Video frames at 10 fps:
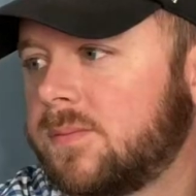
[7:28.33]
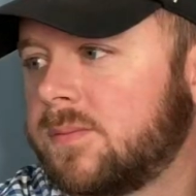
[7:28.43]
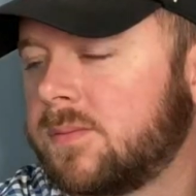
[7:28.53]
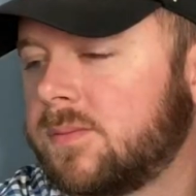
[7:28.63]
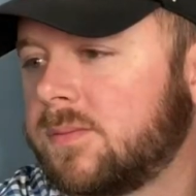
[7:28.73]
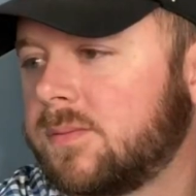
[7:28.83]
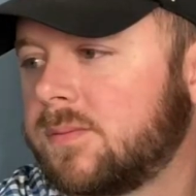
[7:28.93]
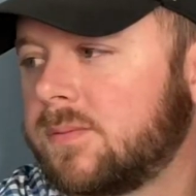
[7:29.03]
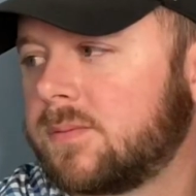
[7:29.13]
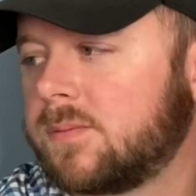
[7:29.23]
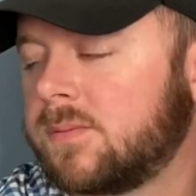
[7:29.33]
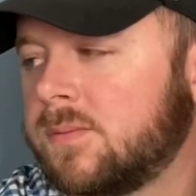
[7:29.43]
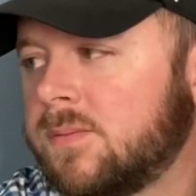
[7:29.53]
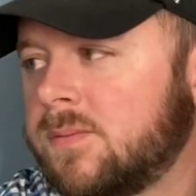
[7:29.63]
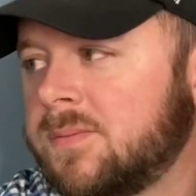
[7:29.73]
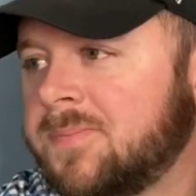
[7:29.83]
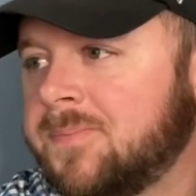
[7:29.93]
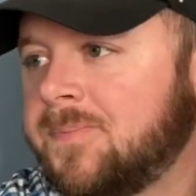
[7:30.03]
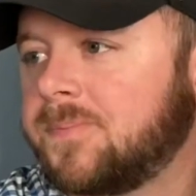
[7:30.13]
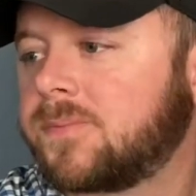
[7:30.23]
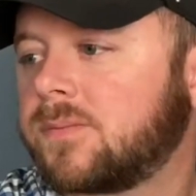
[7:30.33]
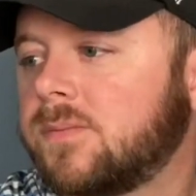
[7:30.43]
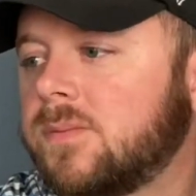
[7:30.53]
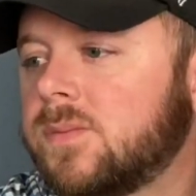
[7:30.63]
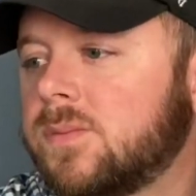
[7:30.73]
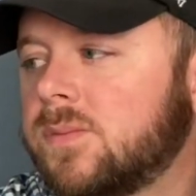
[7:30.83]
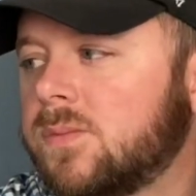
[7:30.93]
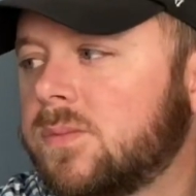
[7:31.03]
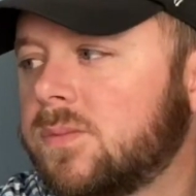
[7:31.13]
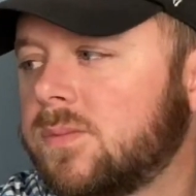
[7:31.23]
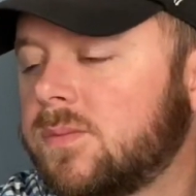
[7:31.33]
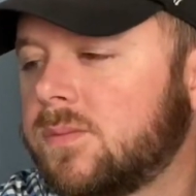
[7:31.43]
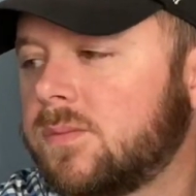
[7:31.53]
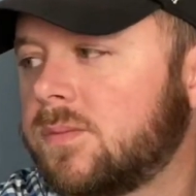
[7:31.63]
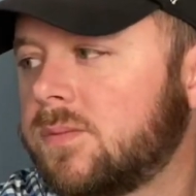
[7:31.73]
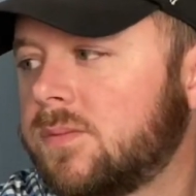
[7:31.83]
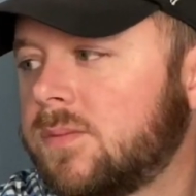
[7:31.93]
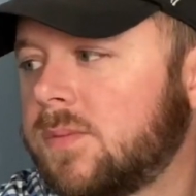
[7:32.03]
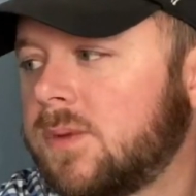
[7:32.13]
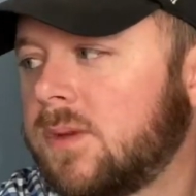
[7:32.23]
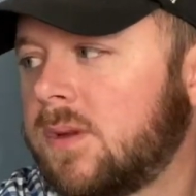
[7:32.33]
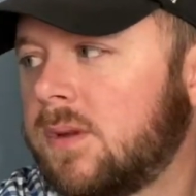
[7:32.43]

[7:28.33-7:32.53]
The person shown says nothing.